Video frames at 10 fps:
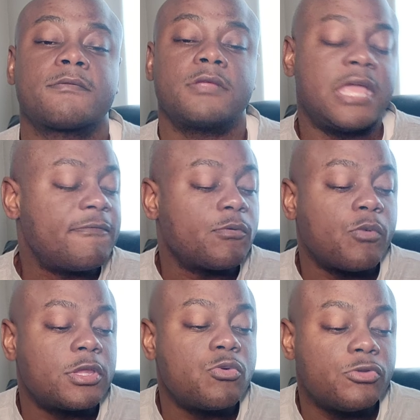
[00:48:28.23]
Even
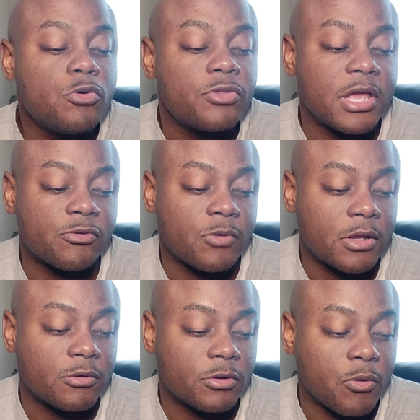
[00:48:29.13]
when you do things
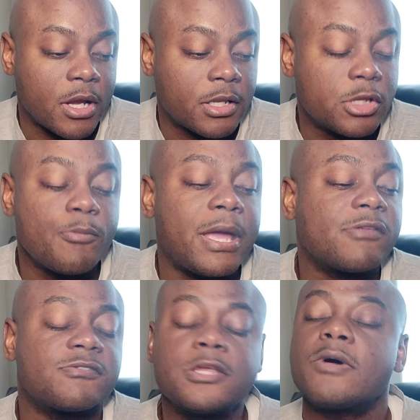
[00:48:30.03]
correctly, you may
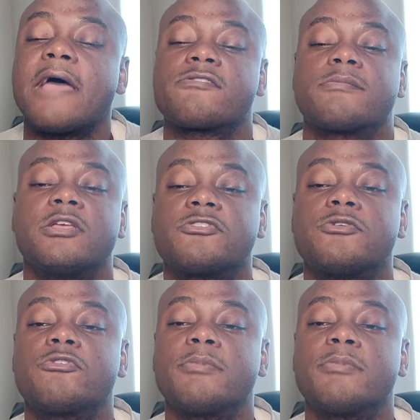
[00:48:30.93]
still have some issues,